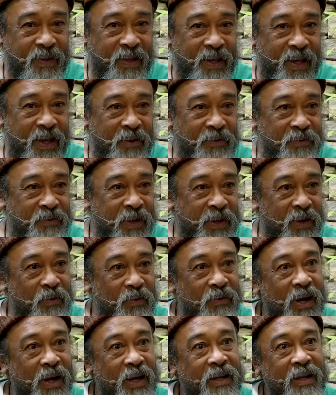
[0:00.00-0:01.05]
and think
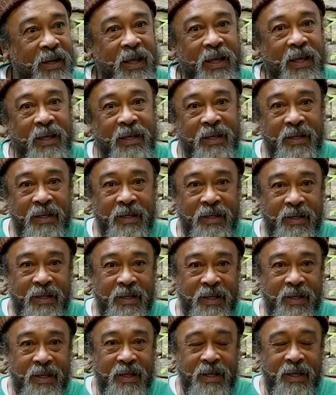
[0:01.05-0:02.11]
one day
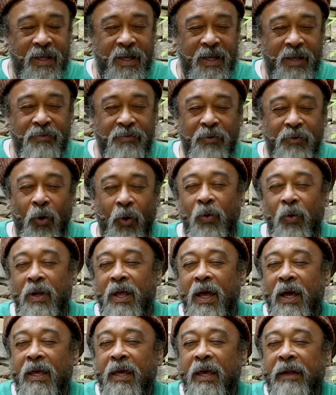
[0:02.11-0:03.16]
if only
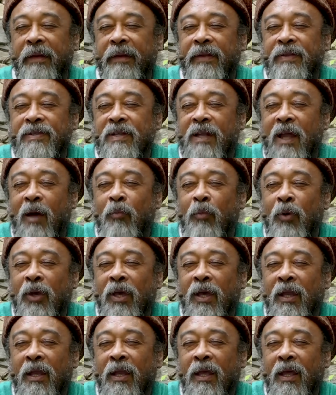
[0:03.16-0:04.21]
I get this
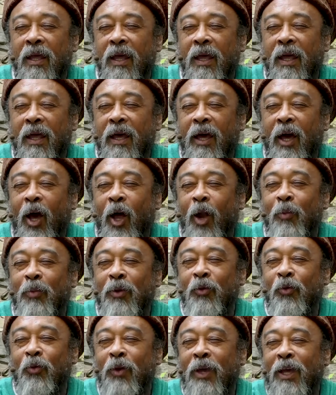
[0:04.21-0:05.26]
Lamborghini, I'll be
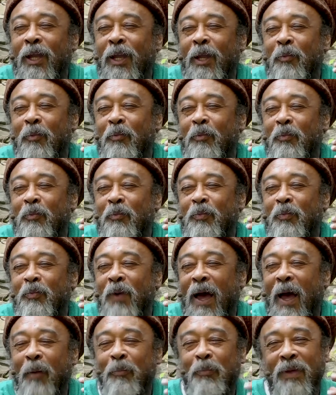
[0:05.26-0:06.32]
really
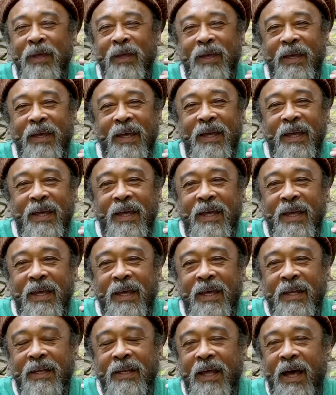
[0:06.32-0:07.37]
happy
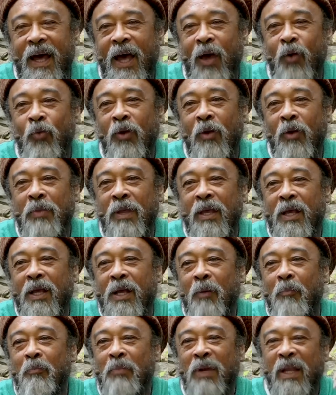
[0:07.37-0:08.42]
and I will be
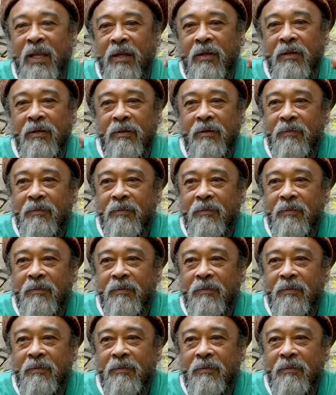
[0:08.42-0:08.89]
complete.